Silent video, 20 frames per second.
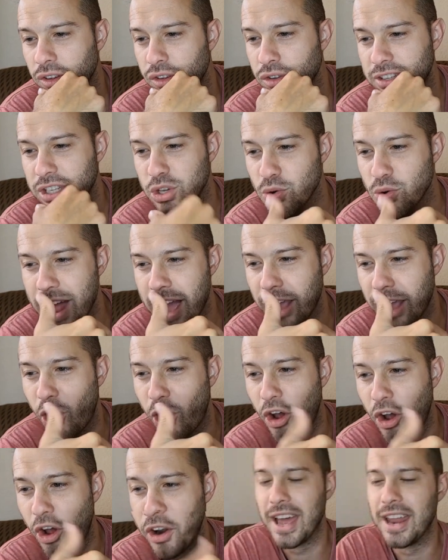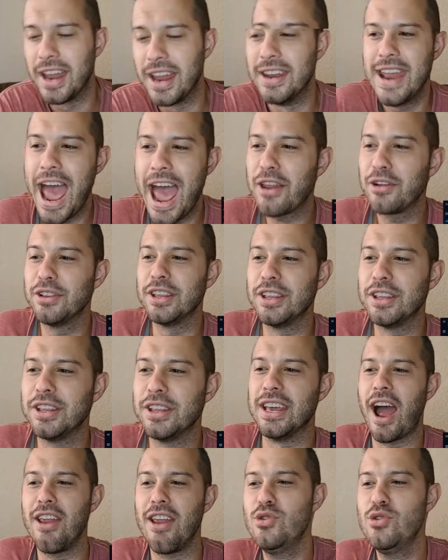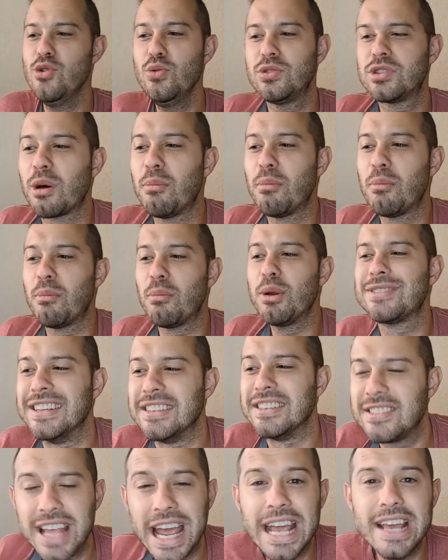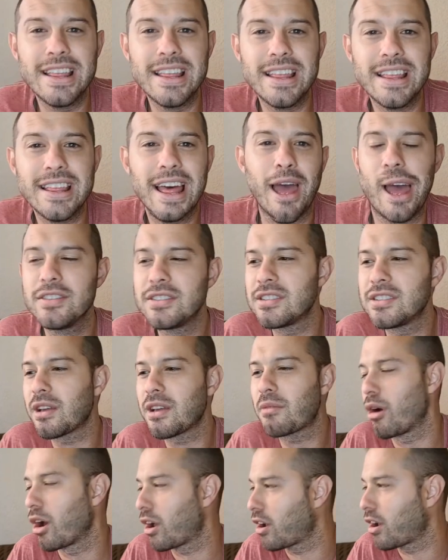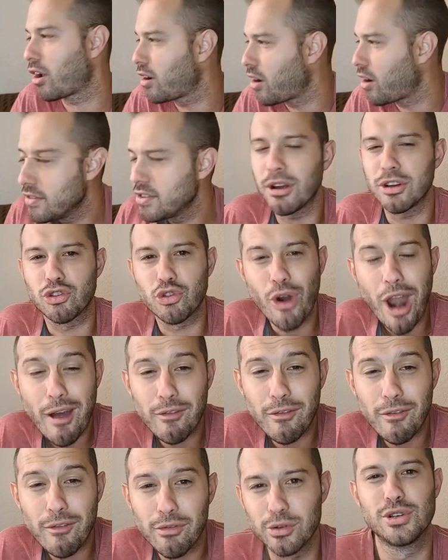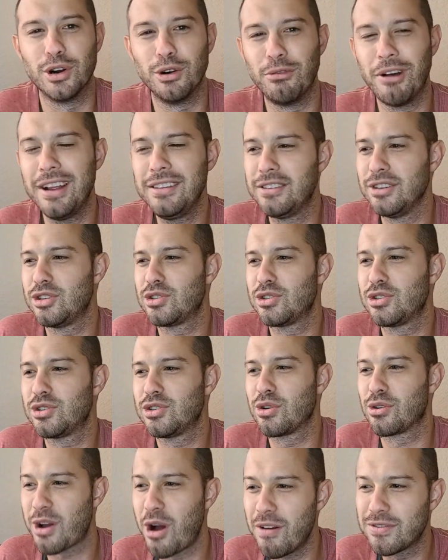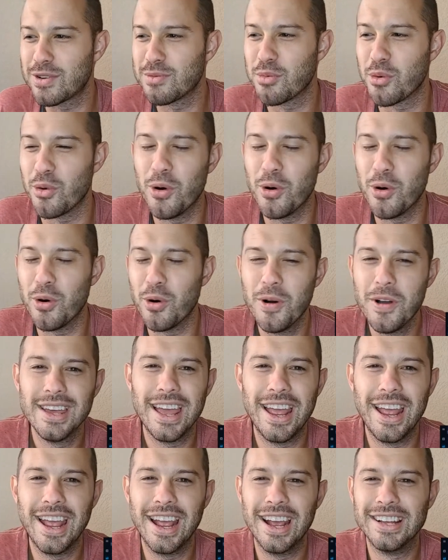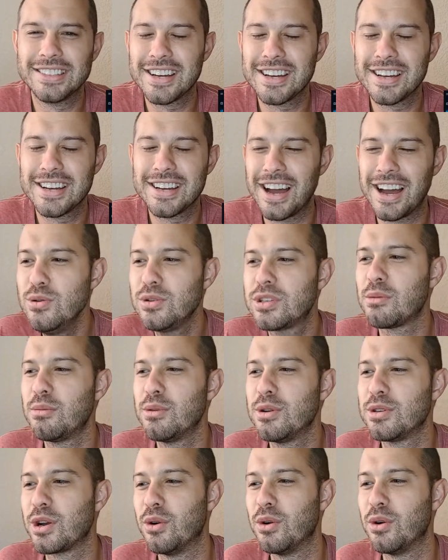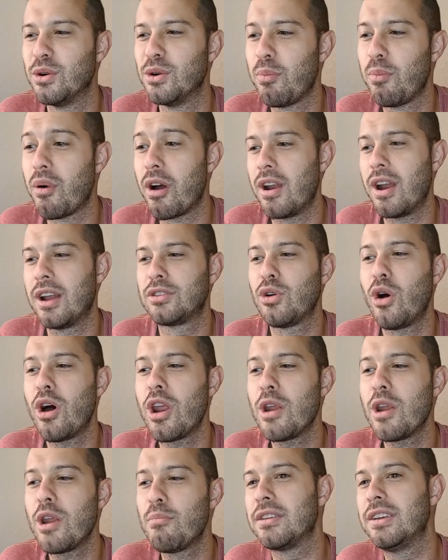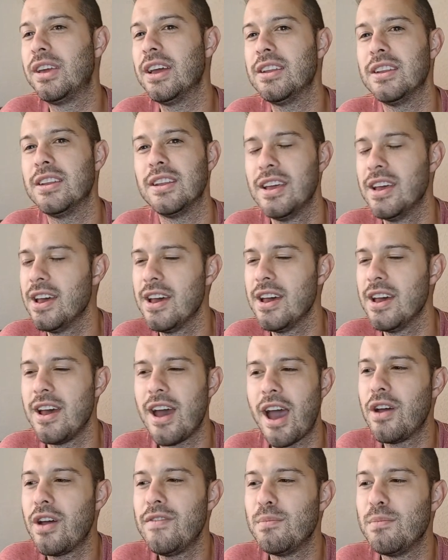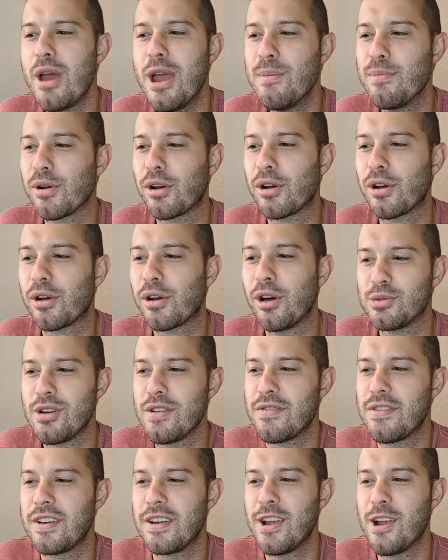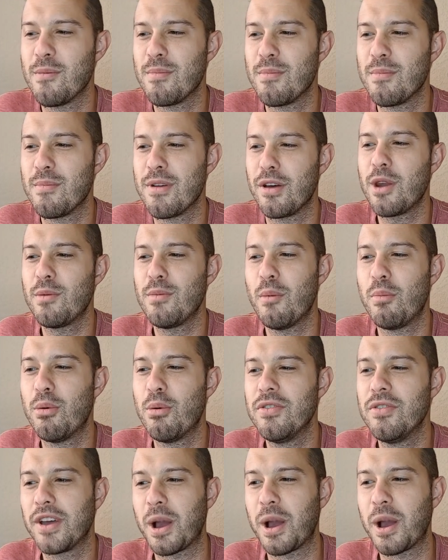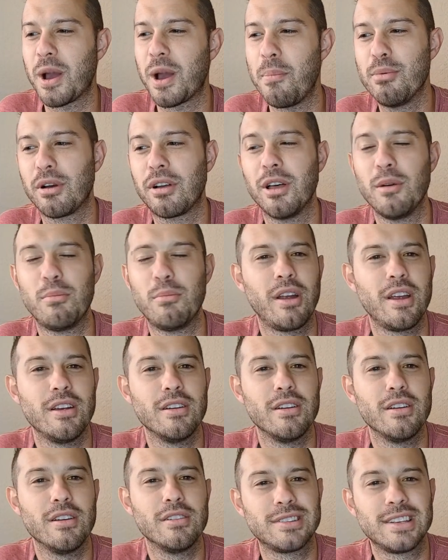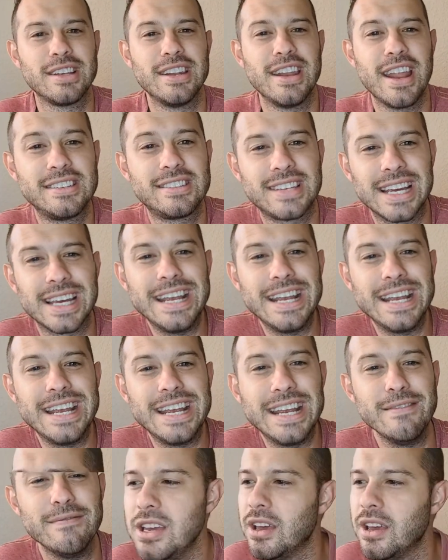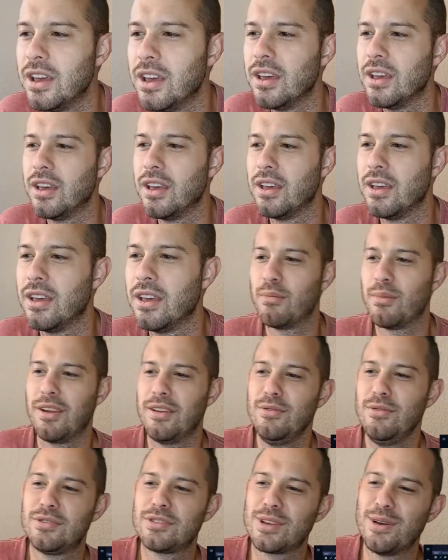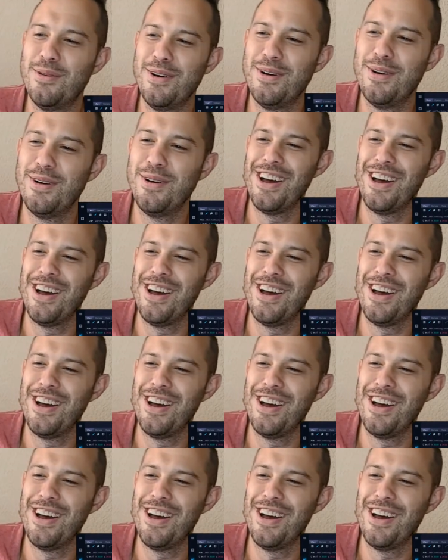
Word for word: you got the U neck on again. Natalie, I knew somebody was gonna say that, man. This is like my this is my travel shirt, right? This shirt is comfortable, and uh, I knew somebody was gonna rip on it. I thought about getting, I don't have any paper clips or anything here, but I thought about putting like a paper clip right here, so it's a nice tight V I knew so